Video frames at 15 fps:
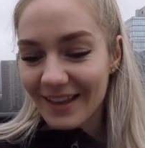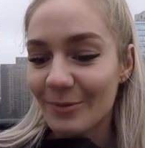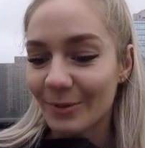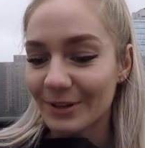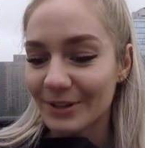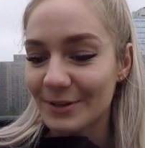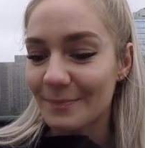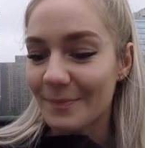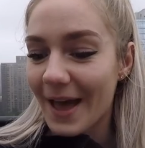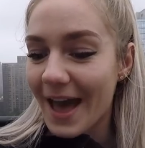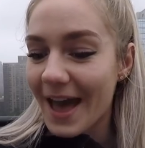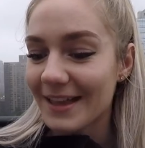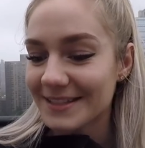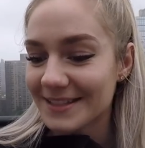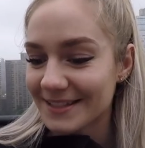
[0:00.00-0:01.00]
When you
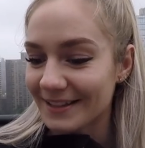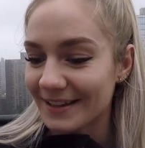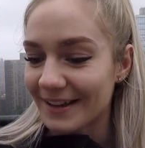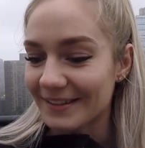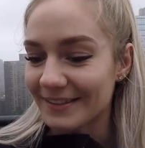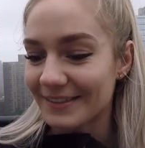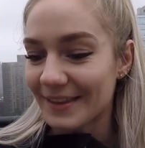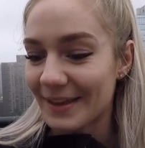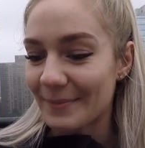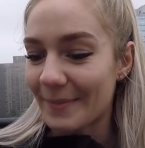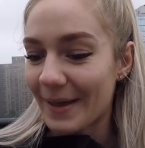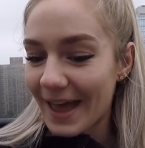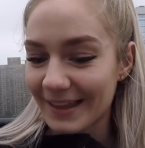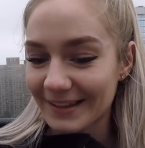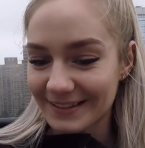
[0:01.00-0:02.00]
pass, yeah, they
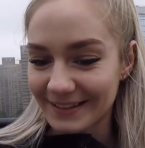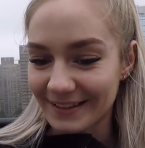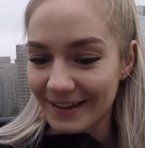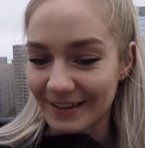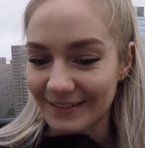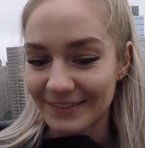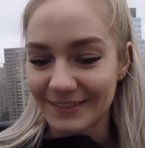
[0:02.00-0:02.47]
mad, yeah.